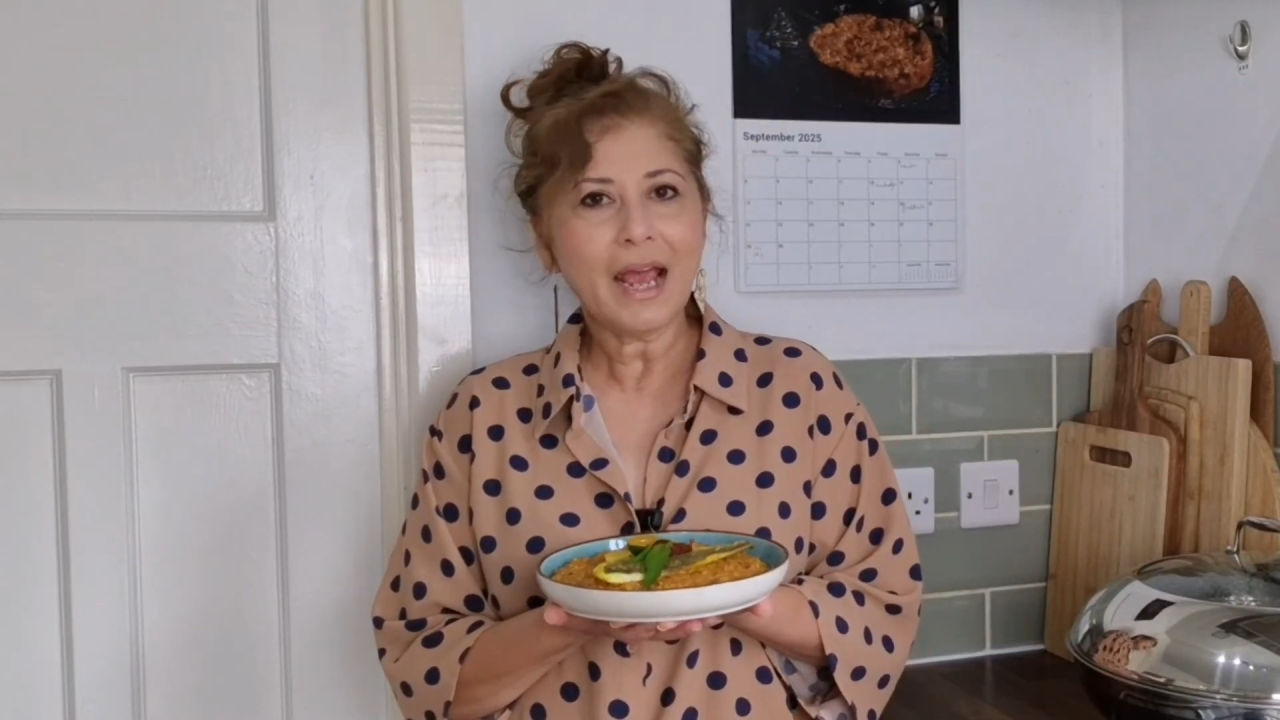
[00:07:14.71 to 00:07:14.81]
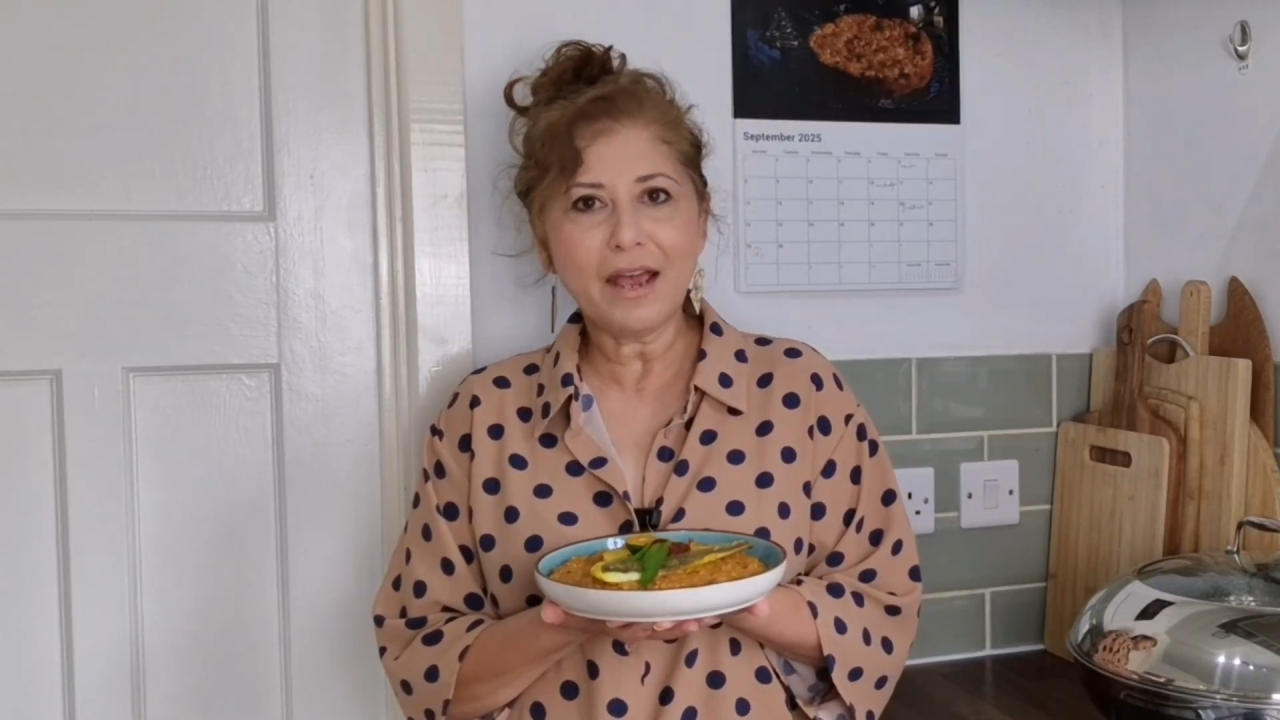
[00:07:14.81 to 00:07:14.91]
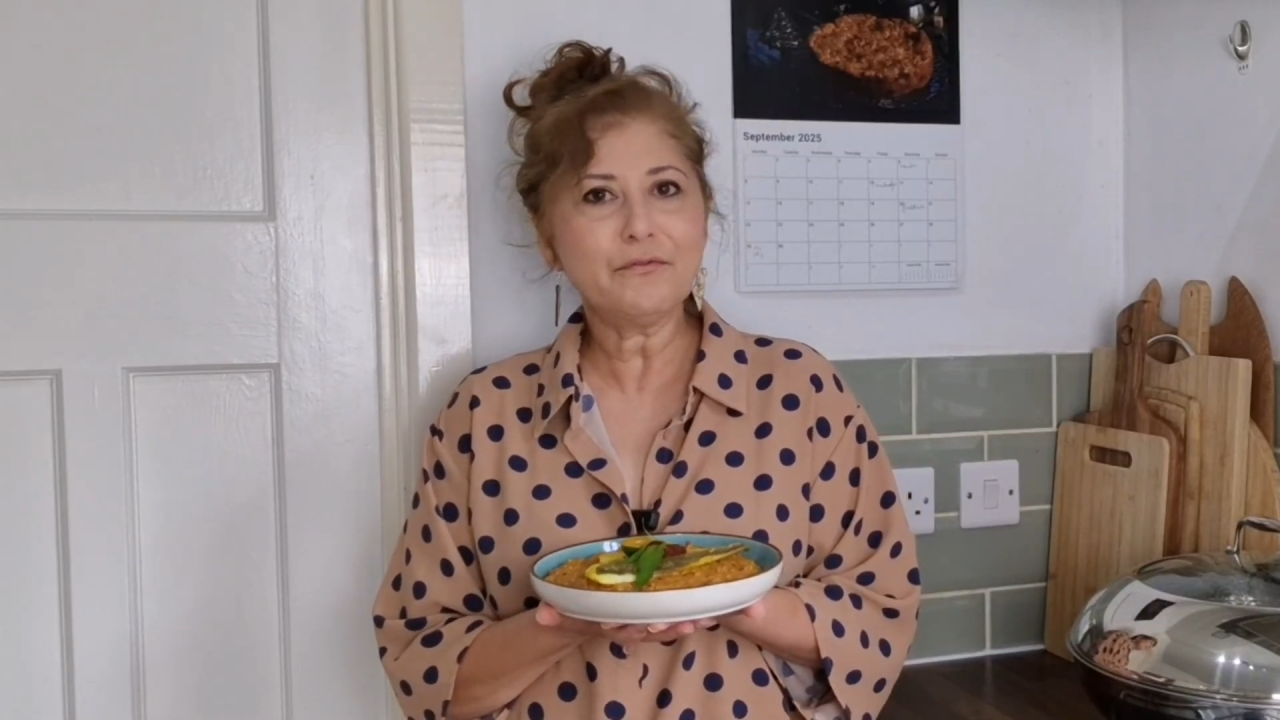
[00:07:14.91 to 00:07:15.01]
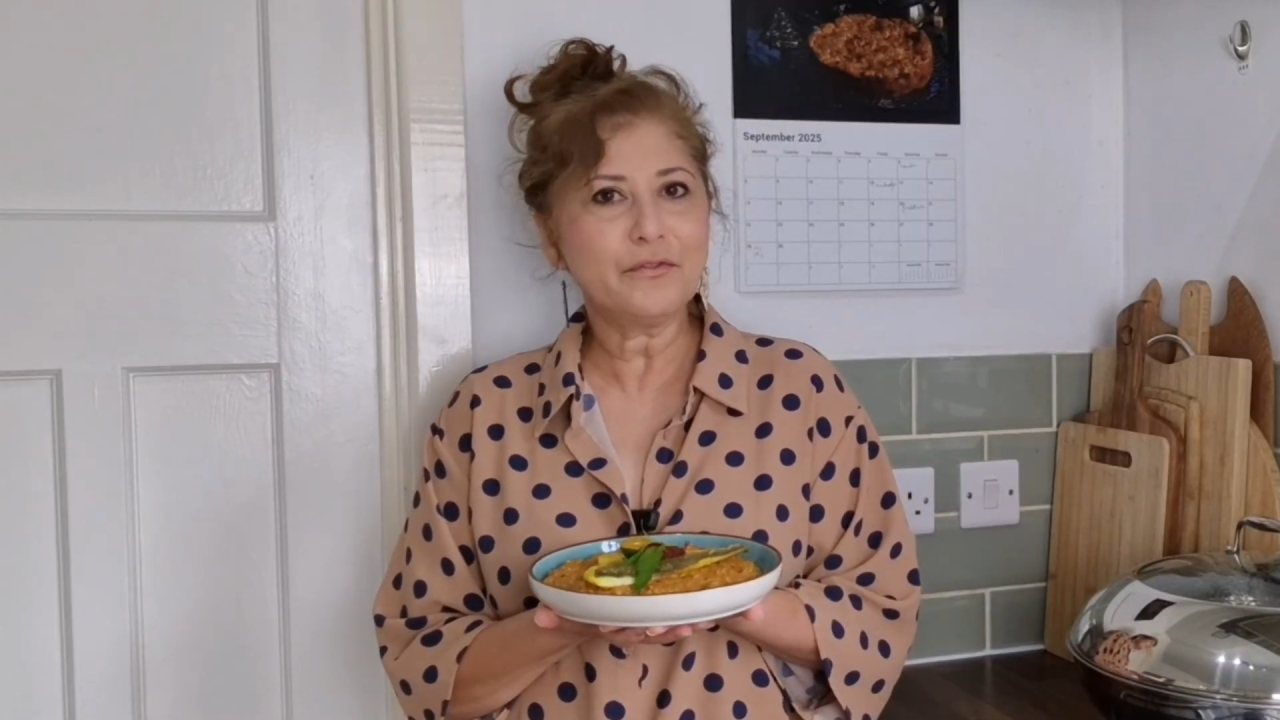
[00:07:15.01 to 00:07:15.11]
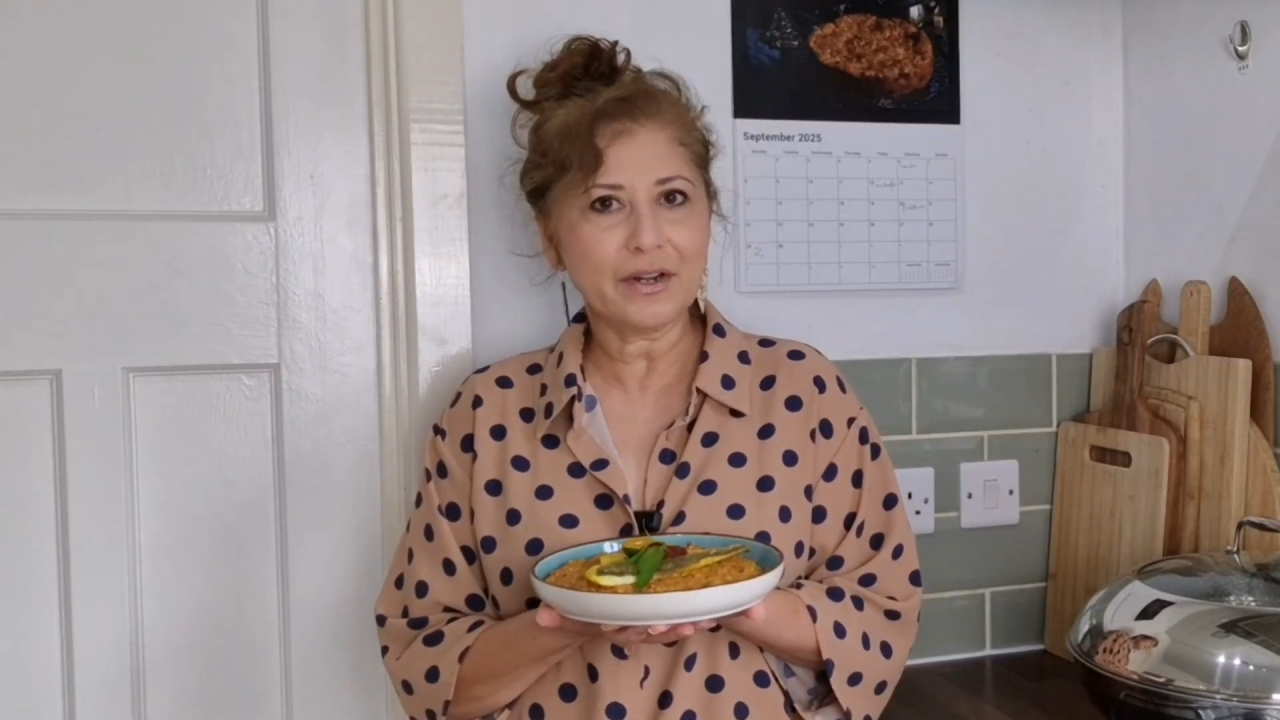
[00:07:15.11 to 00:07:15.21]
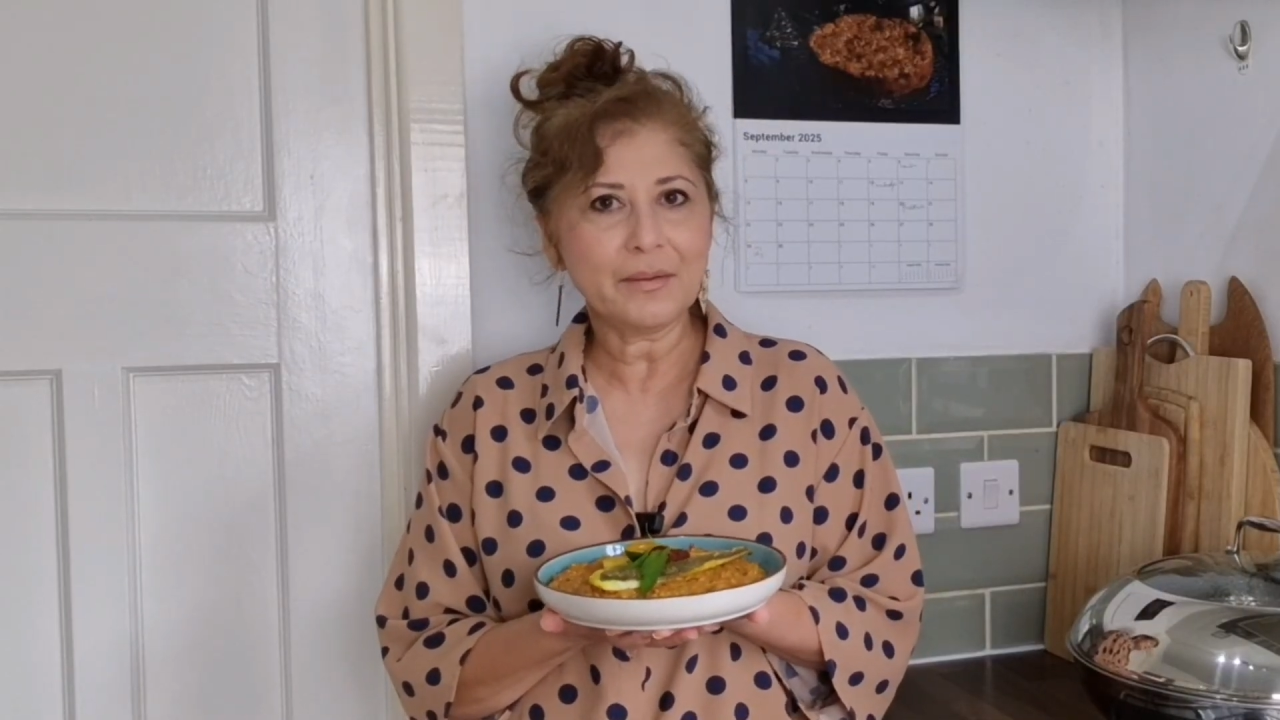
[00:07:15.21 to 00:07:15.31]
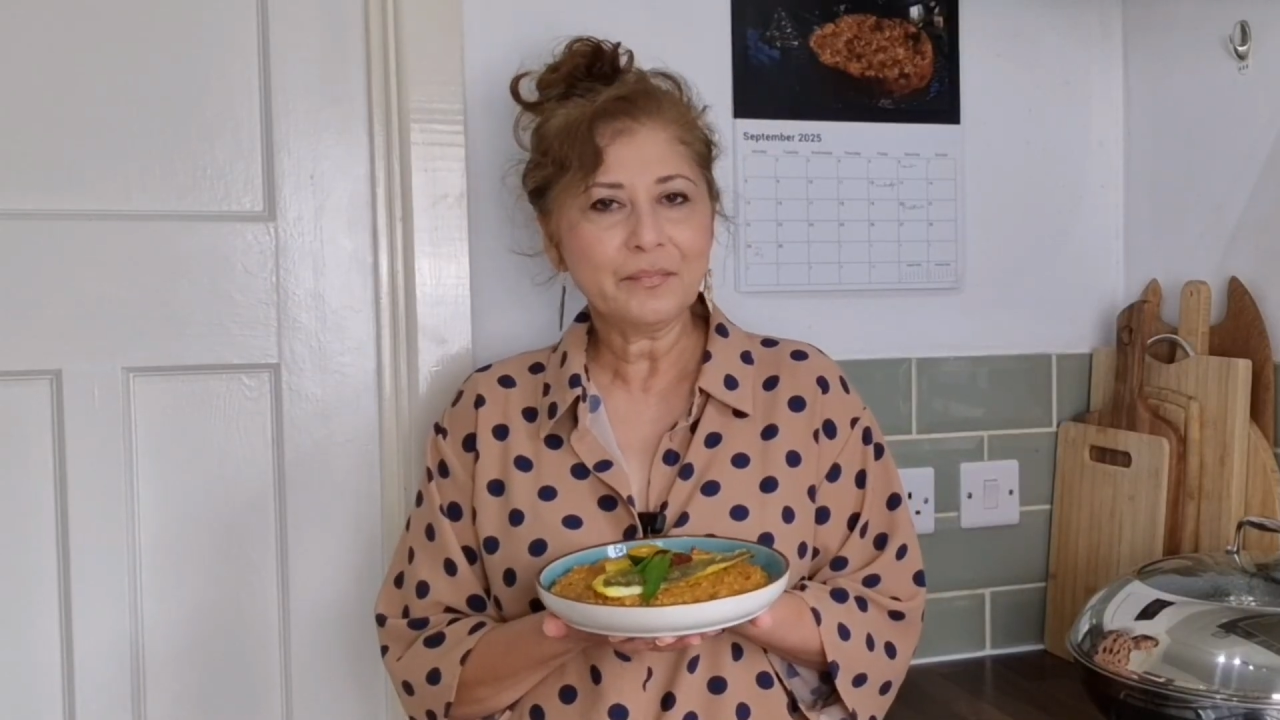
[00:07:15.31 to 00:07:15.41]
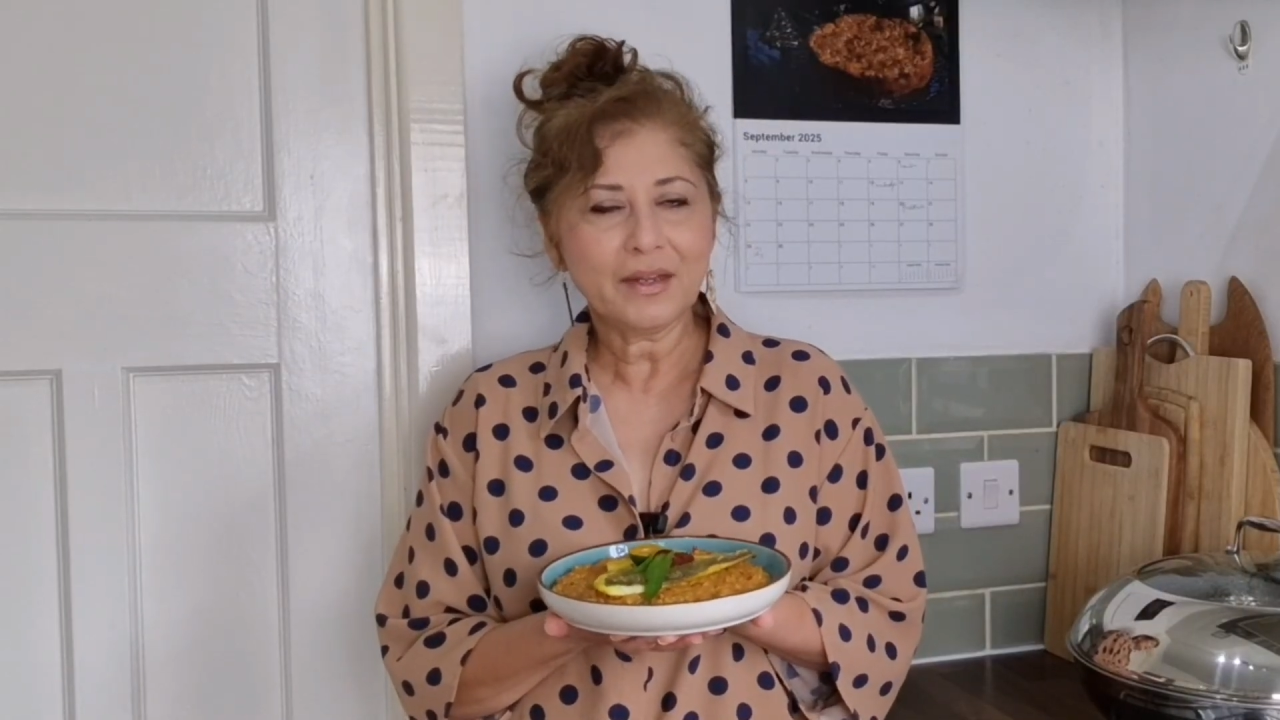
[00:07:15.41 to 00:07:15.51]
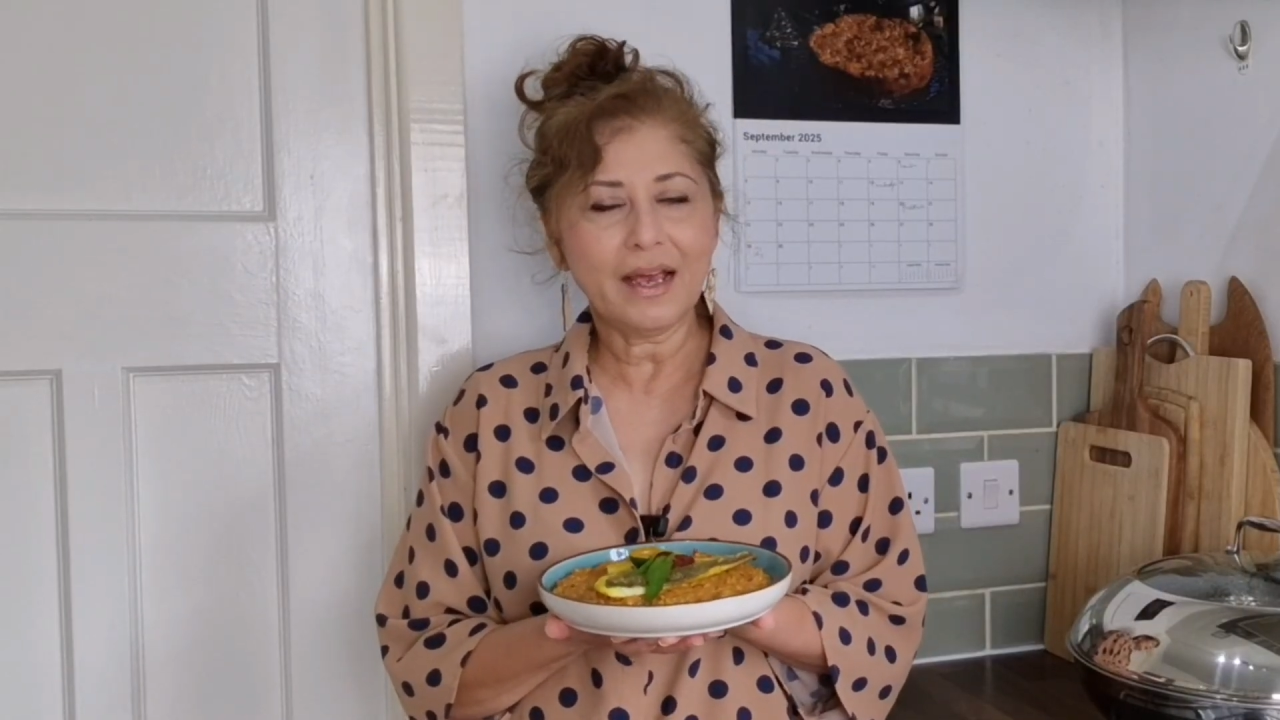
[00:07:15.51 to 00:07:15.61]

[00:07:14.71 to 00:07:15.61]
every